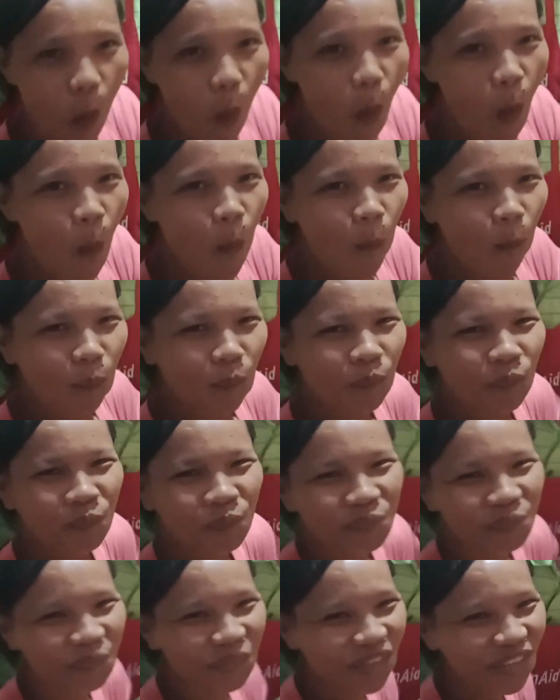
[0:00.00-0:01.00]
Is it good or
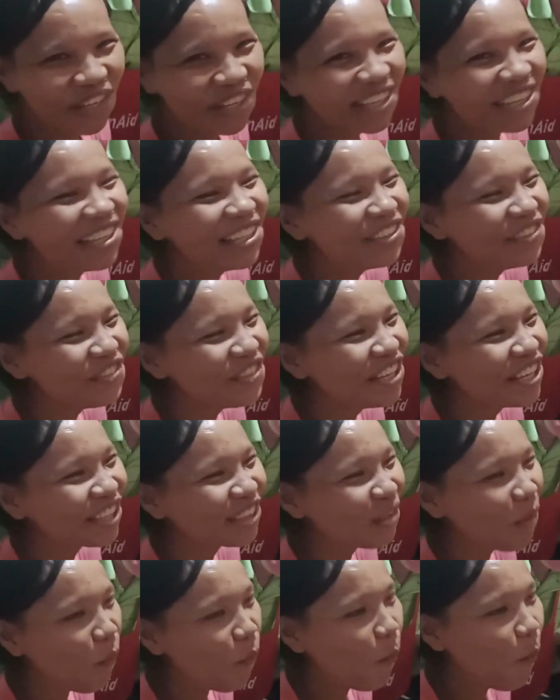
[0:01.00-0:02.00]
bad?
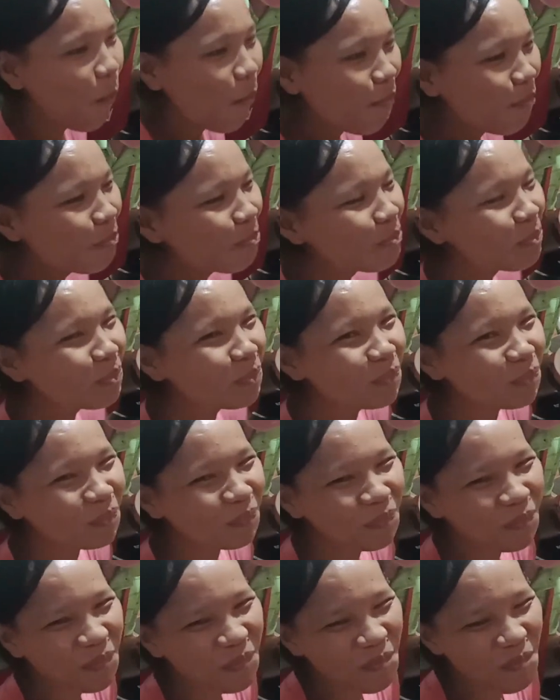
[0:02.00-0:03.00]

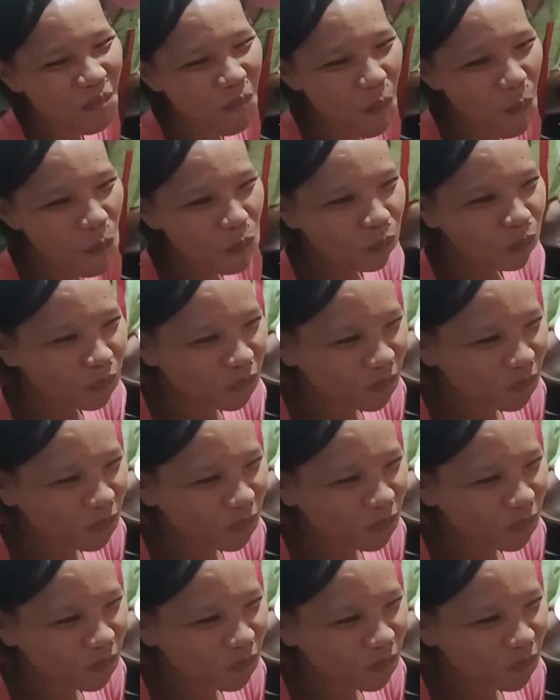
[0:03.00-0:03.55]
In it. That's